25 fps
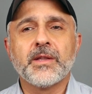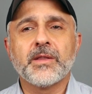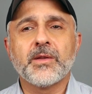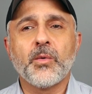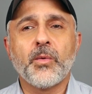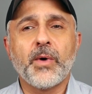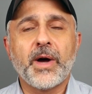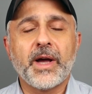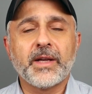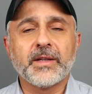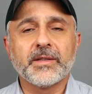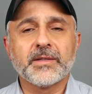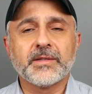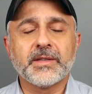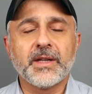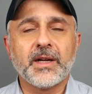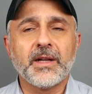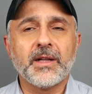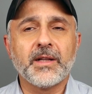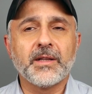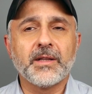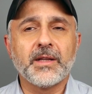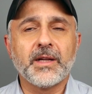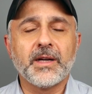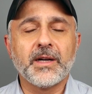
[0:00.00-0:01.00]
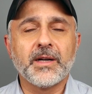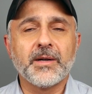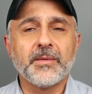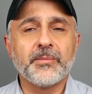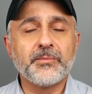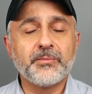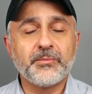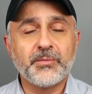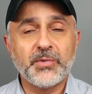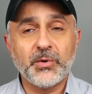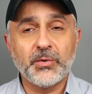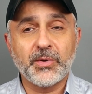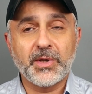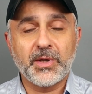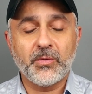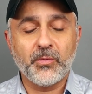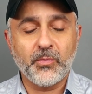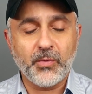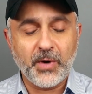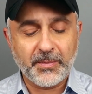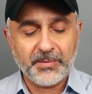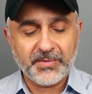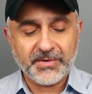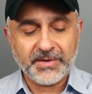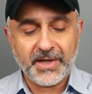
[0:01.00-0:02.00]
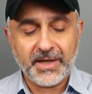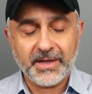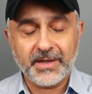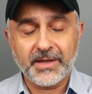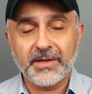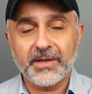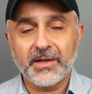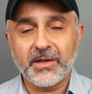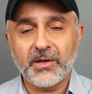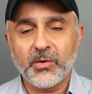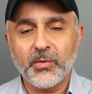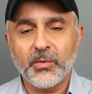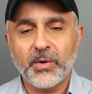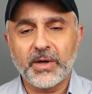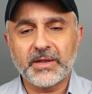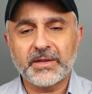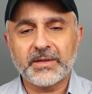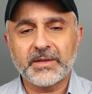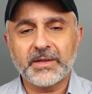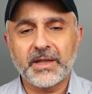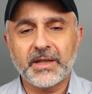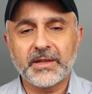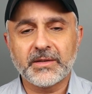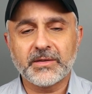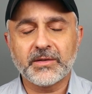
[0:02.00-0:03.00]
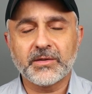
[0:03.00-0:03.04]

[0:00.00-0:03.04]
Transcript: the YSL uh, beauty website in the USA.